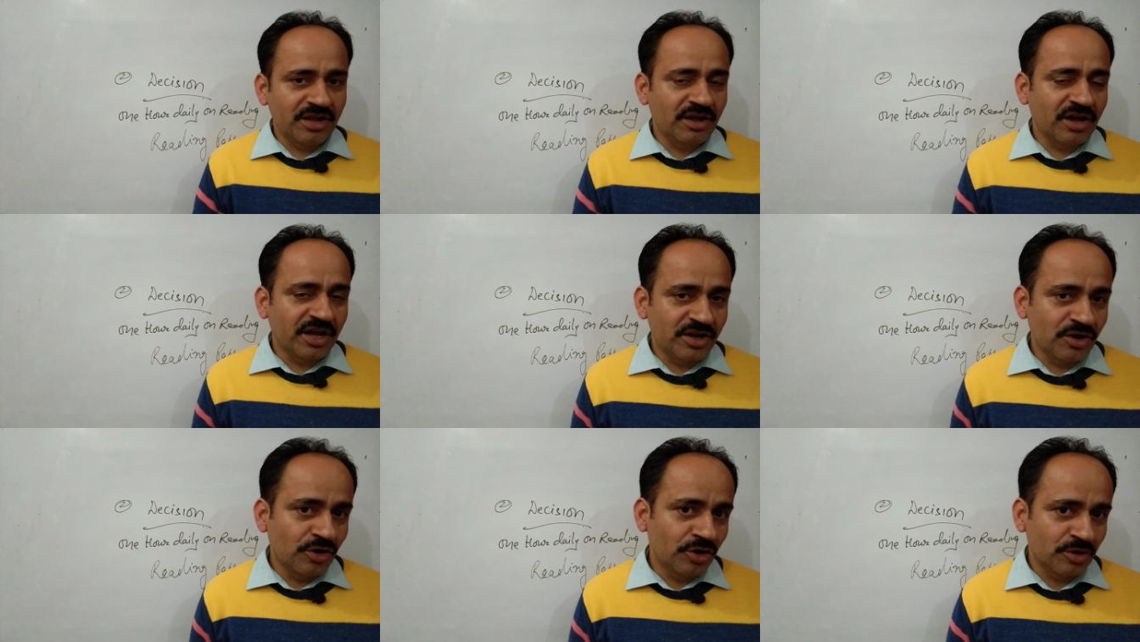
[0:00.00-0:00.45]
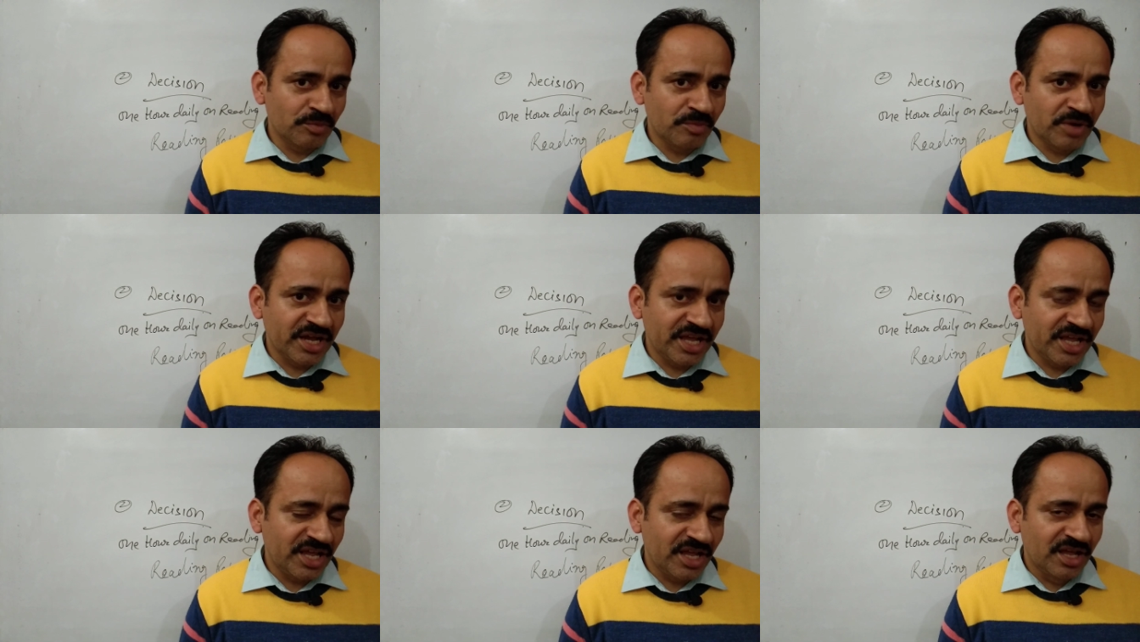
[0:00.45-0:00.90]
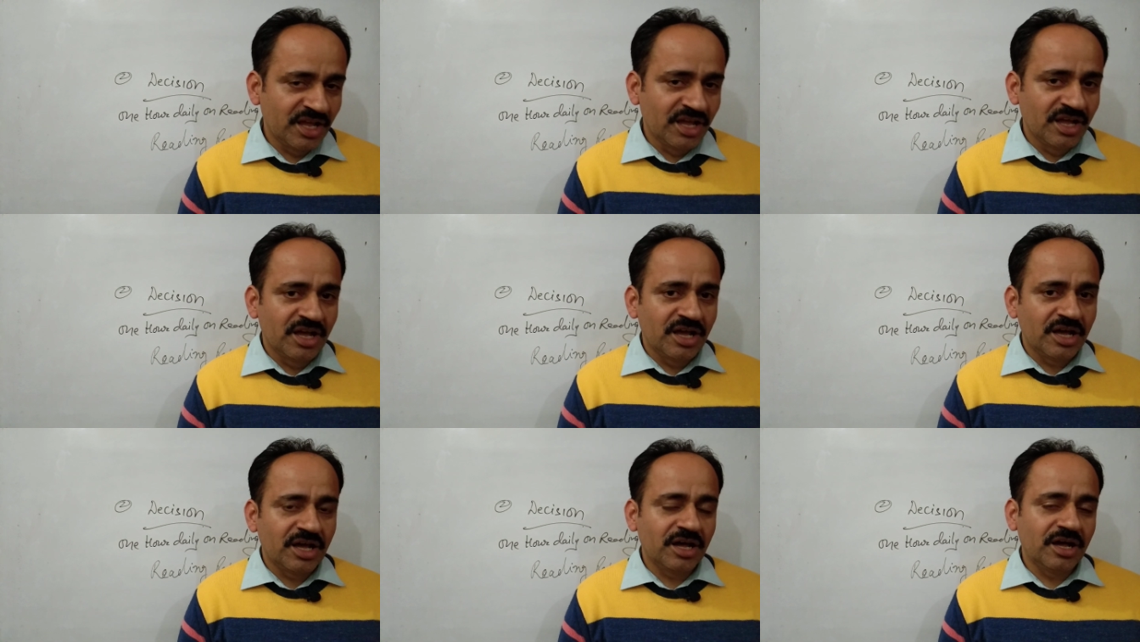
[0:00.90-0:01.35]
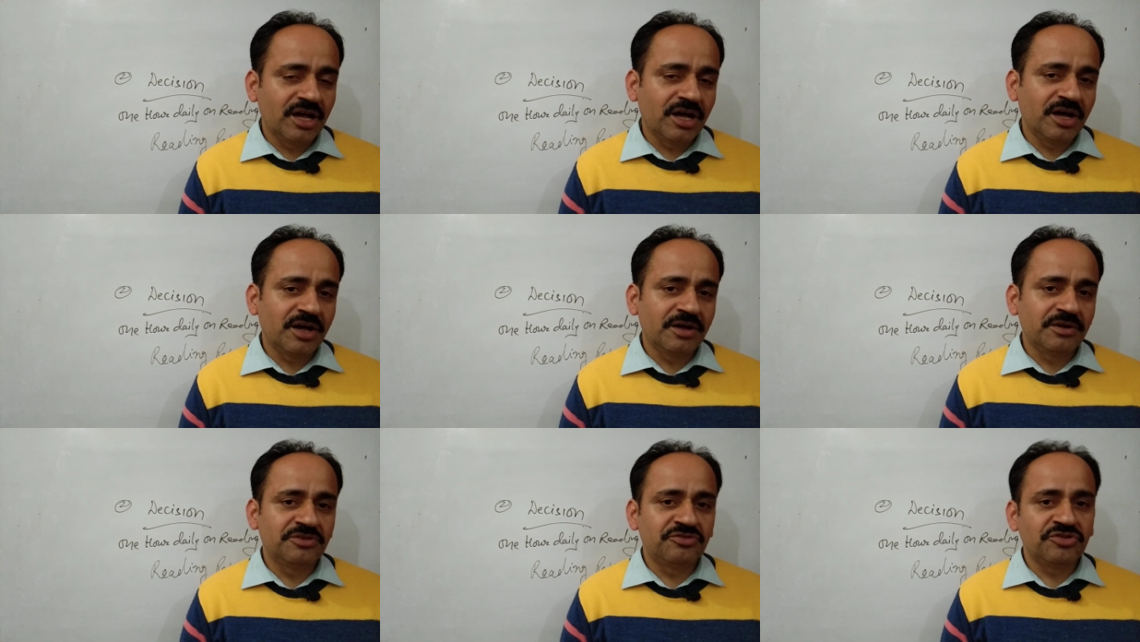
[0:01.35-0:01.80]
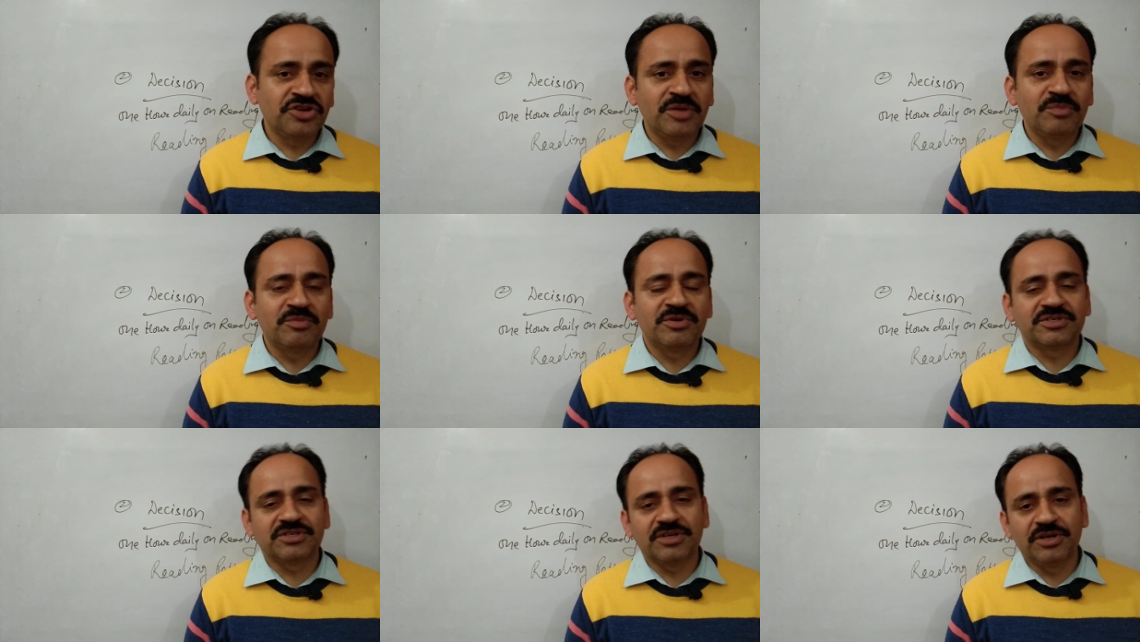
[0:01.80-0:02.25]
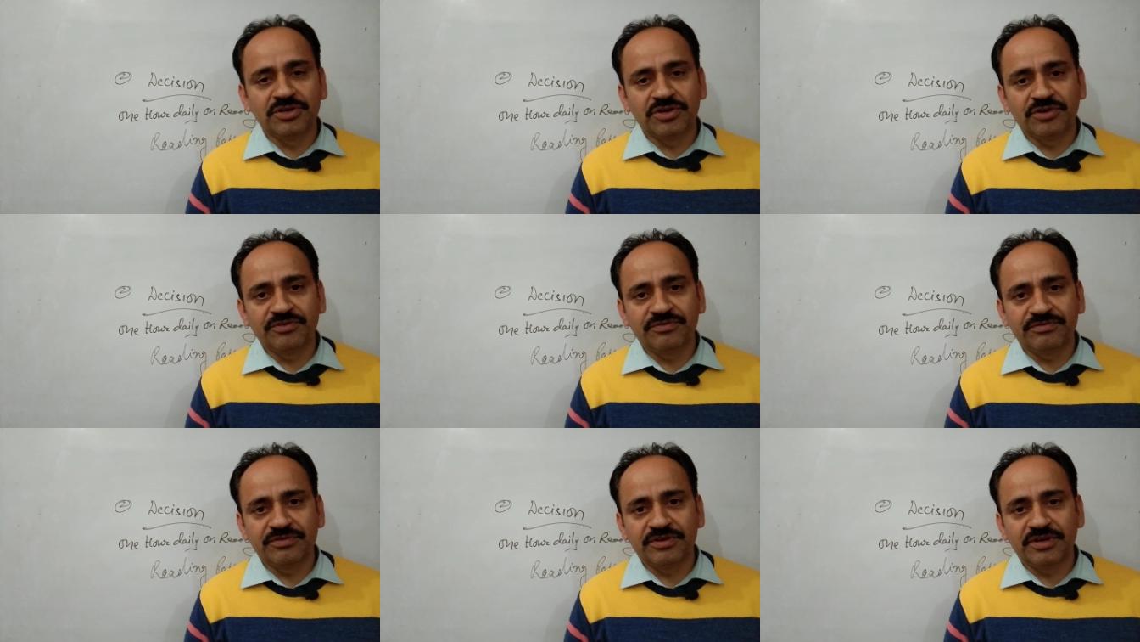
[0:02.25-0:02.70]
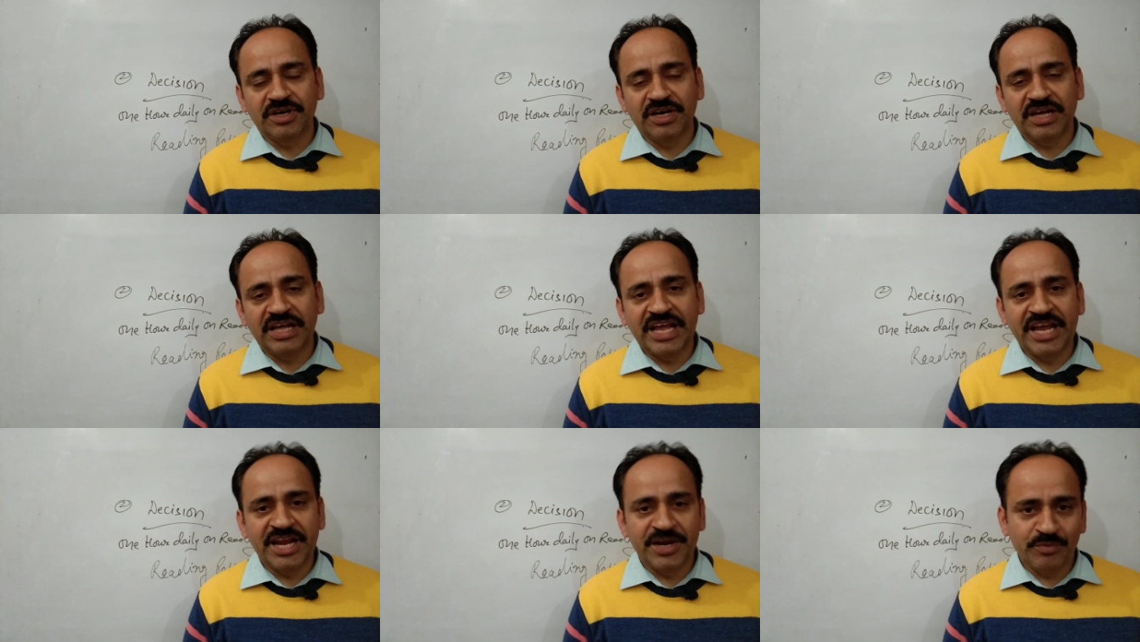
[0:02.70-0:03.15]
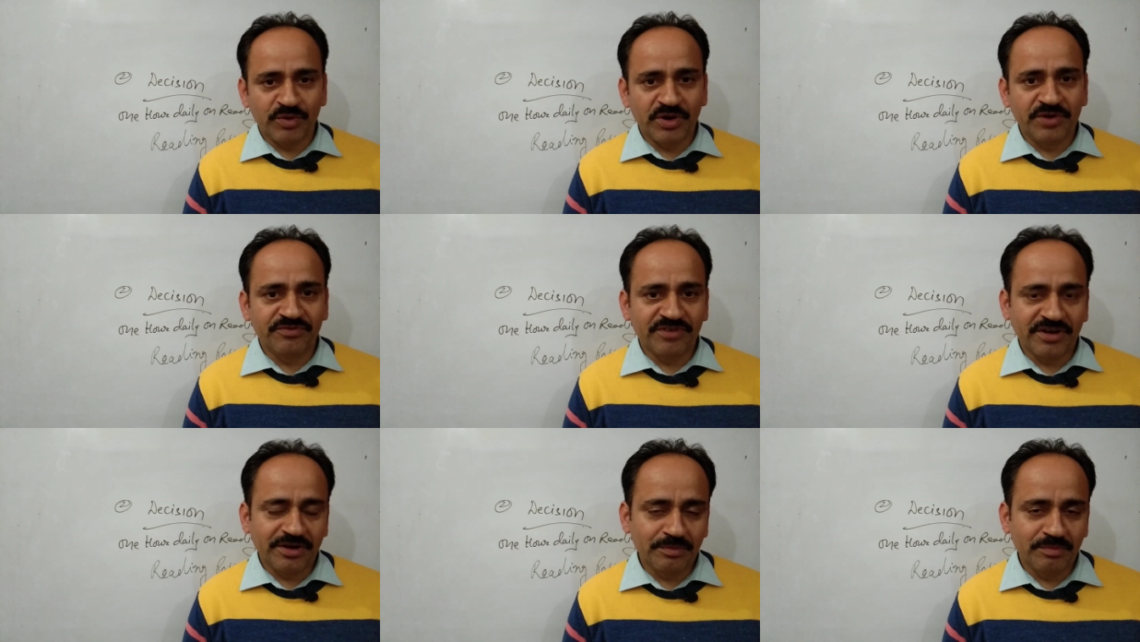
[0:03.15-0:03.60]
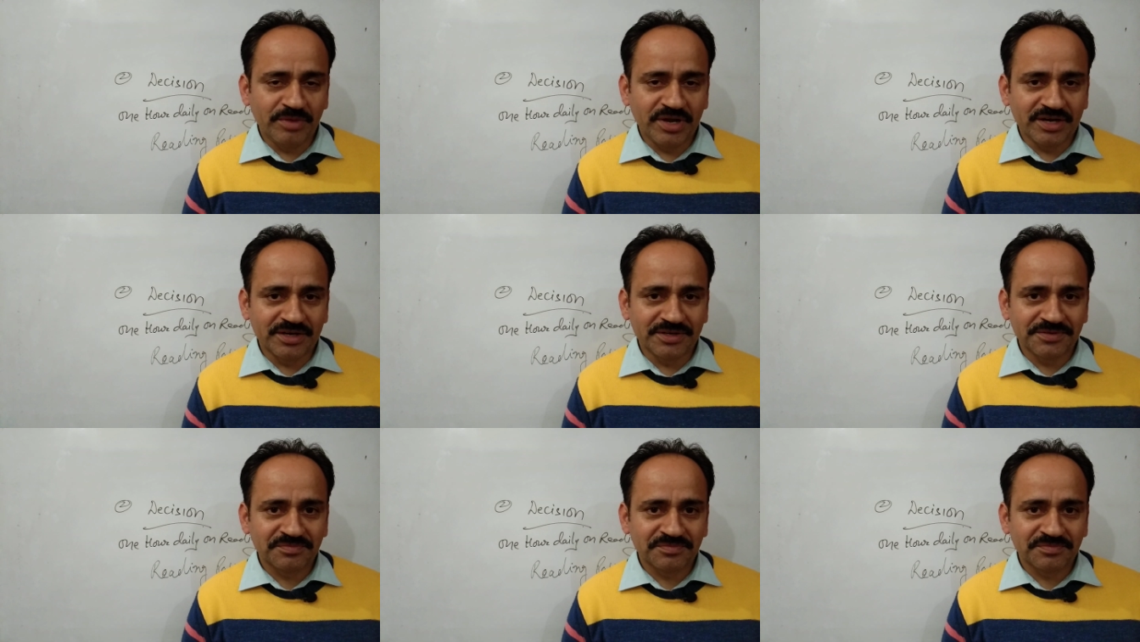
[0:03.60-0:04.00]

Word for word: I got my uh, dream result of uh, 8.5 band.